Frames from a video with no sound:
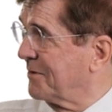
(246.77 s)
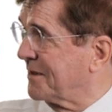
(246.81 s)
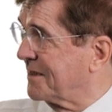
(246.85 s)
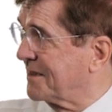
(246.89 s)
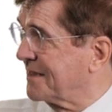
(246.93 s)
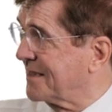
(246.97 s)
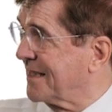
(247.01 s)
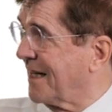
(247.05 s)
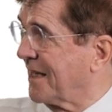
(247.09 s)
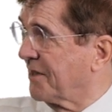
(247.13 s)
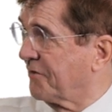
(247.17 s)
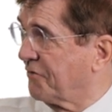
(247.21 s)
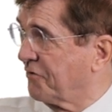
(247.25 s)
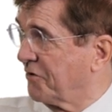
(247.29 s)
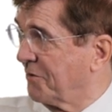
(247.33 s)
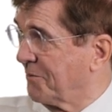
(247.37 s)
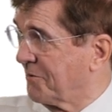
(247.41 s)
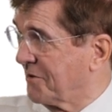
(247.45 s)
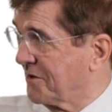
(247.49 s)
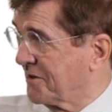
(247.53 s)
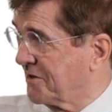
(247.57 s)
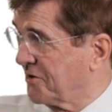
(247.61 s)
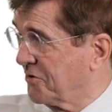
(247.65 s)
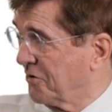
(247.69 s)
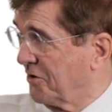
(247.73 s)
We start
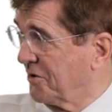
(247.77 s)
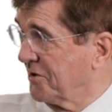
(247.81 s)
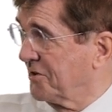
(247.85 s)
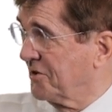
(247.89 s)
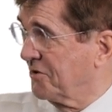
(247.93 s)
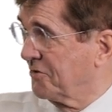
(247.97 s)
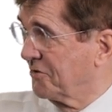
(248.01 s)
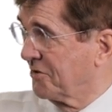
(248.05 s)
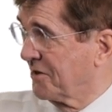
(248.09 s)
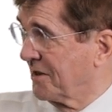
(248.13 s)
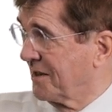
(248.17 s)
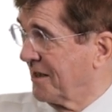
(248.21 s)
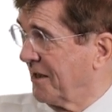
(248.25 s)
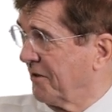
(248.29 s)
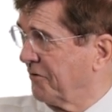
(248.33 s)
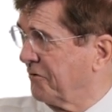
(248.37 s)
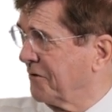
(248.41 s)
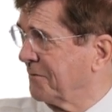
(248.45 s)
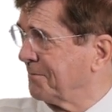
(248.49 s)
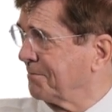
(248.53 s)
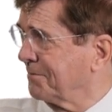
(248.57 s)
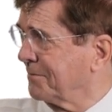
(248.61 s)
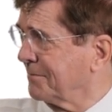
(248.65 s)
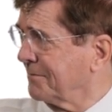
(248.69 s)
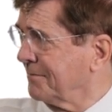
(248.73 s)
from the source to the
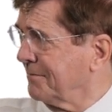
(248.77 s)
left,